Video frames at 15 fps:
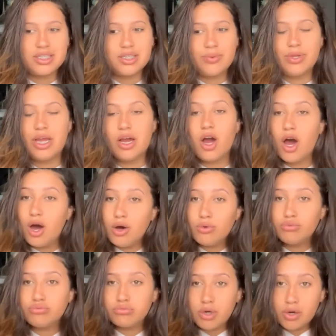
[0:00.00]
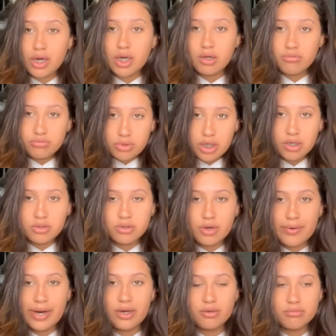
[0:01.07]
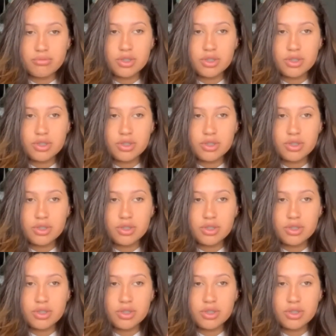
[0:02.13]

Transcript: So we're like, oh, okay, yeah, you're right.